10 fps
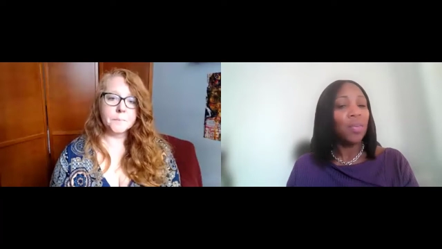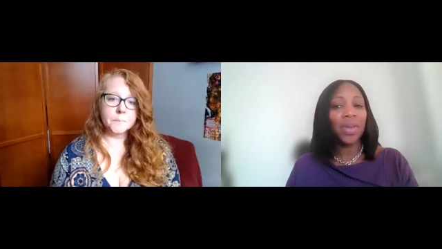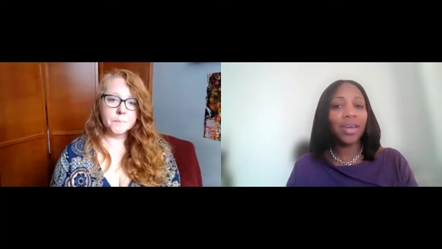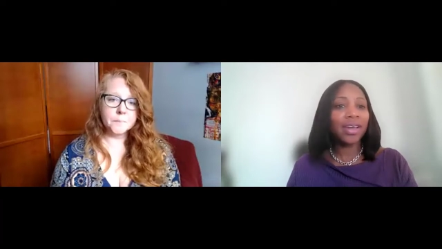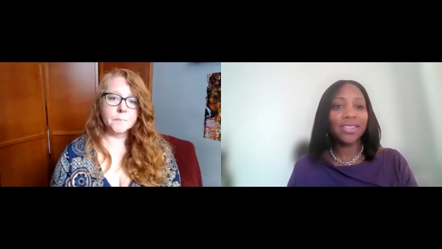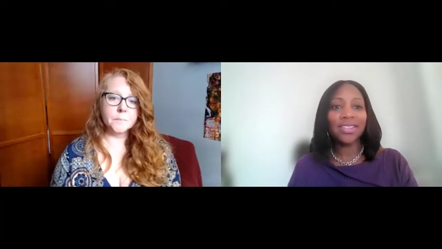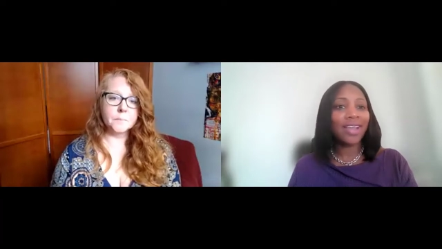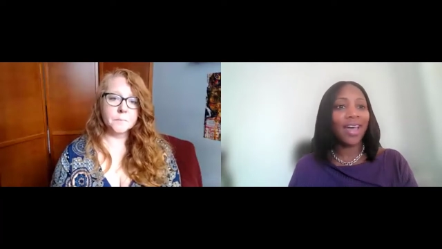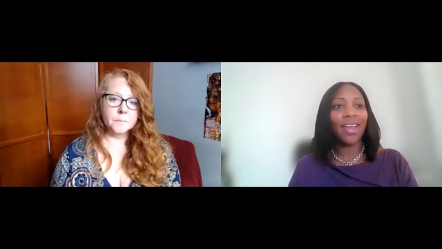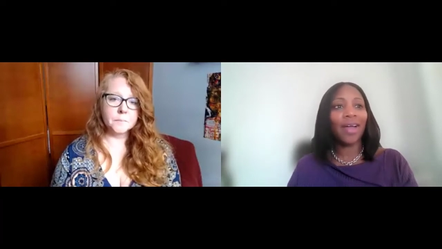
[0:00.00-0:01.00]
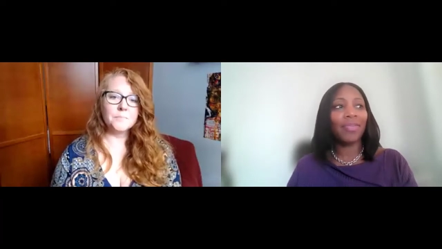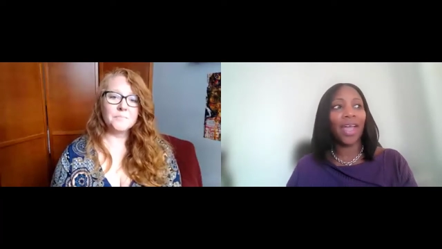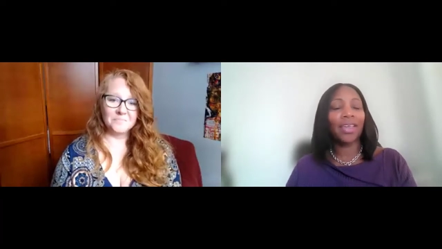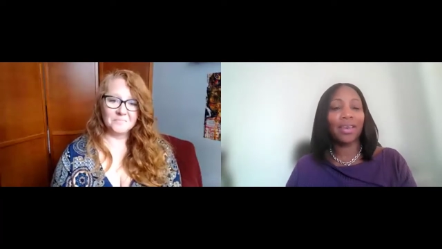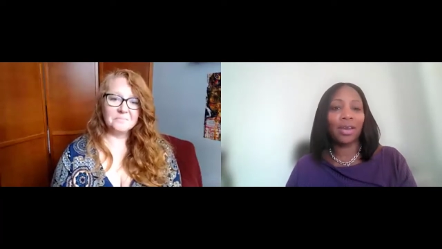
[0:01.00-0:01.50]
Speaker 1: Because I'm
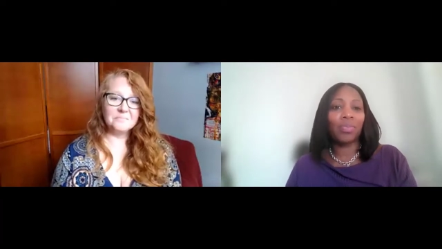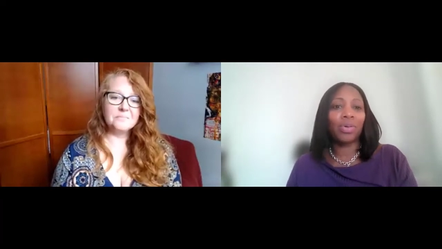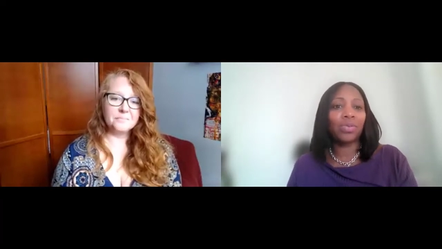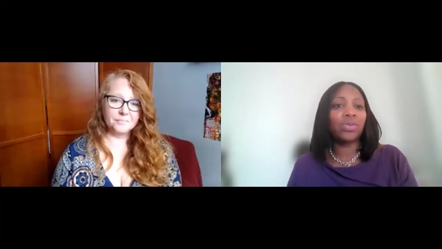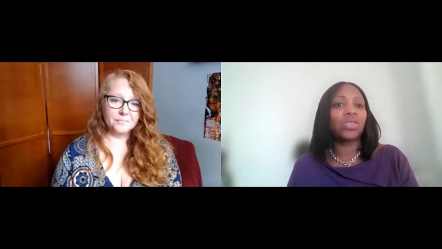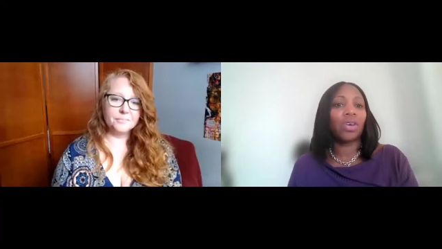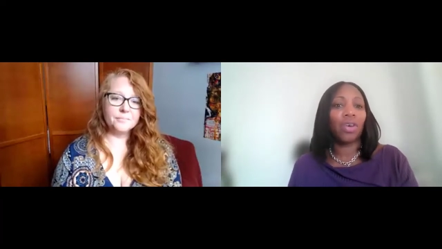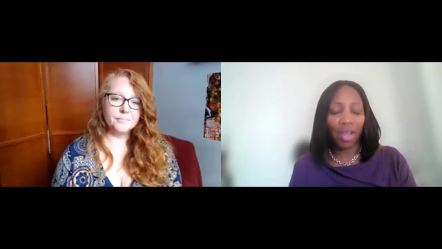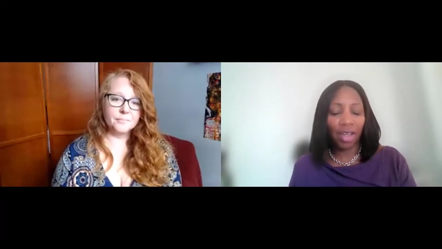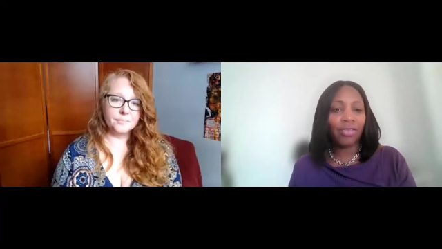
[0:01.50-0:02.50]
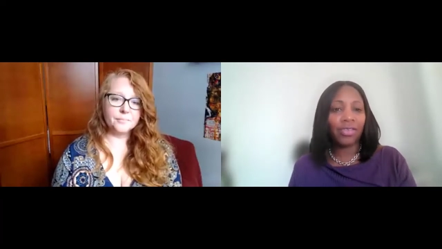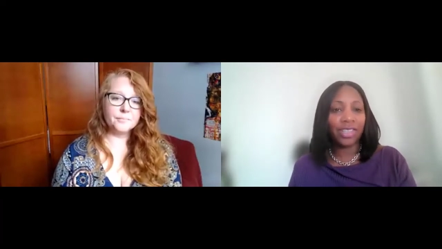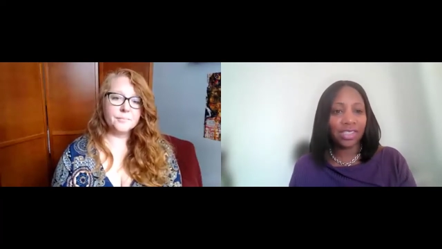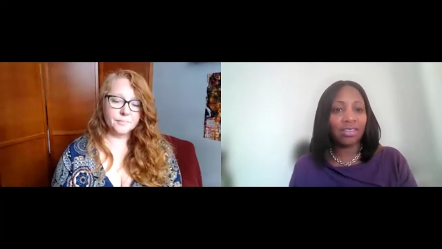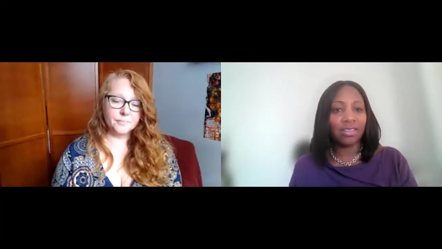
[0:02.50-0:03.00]
not getting abused
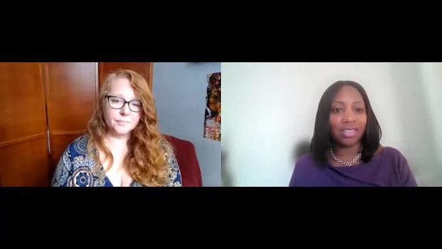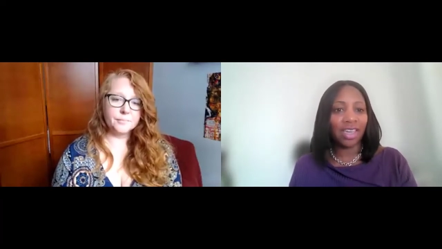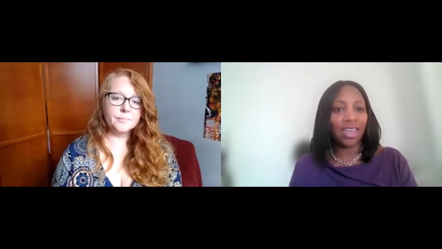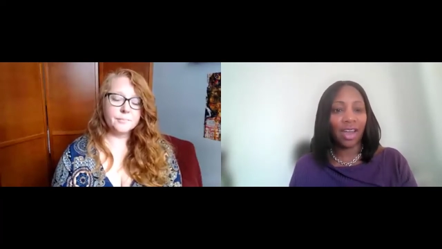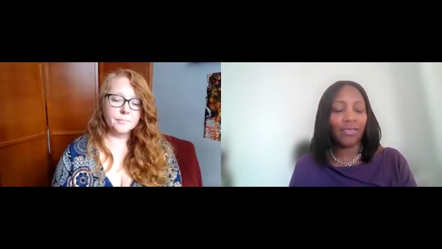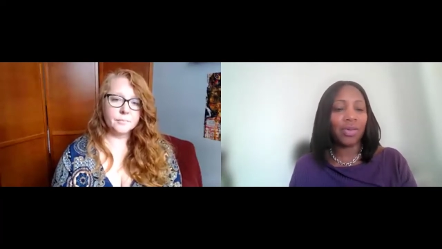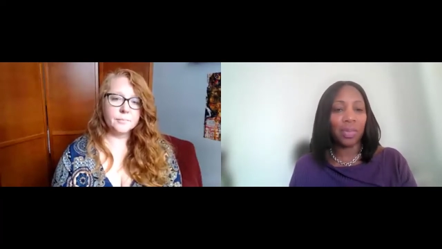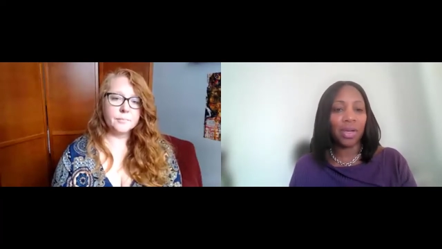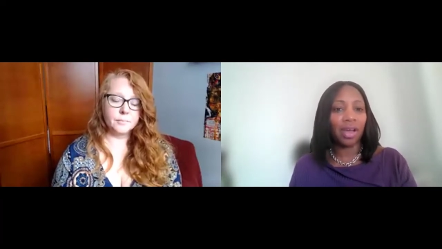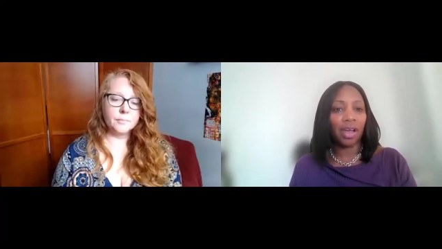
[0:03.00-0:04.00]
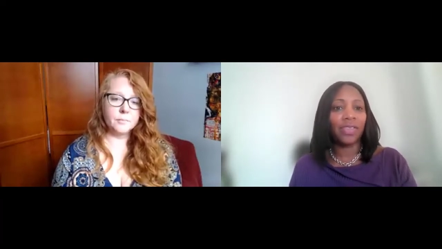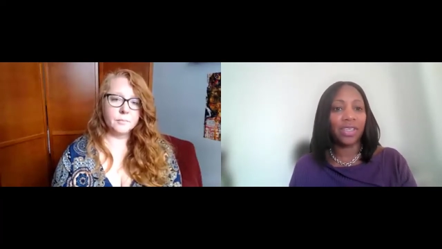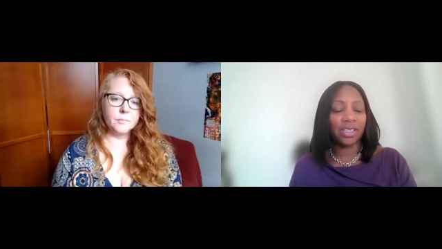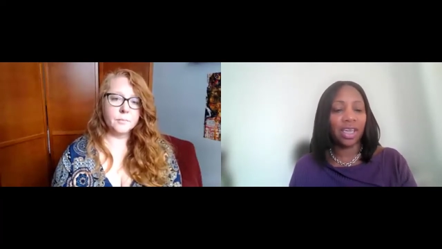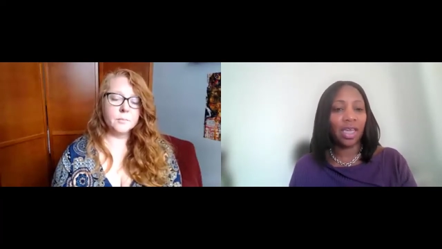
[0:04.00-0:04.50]
every single day, every minute of
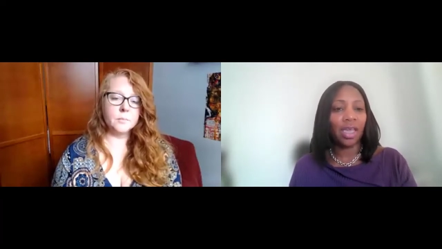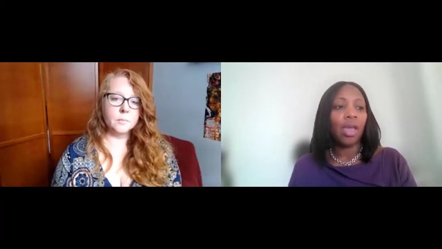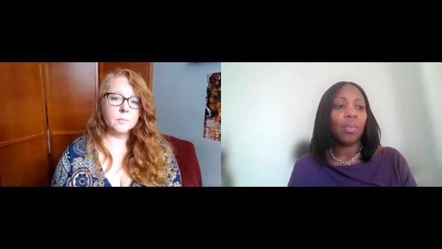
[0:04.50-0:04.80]
the day.